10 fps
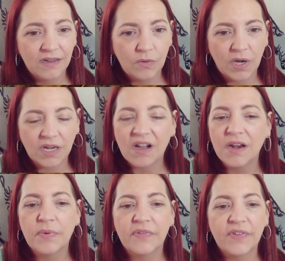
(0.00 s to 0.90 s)
Oh, I kind
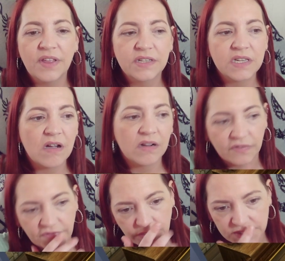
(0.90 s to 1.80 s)
of prefer the darker
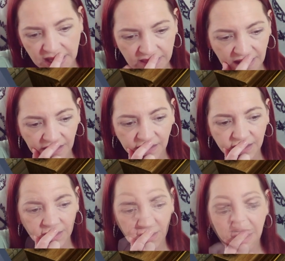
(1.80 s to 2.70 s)
feels, I think.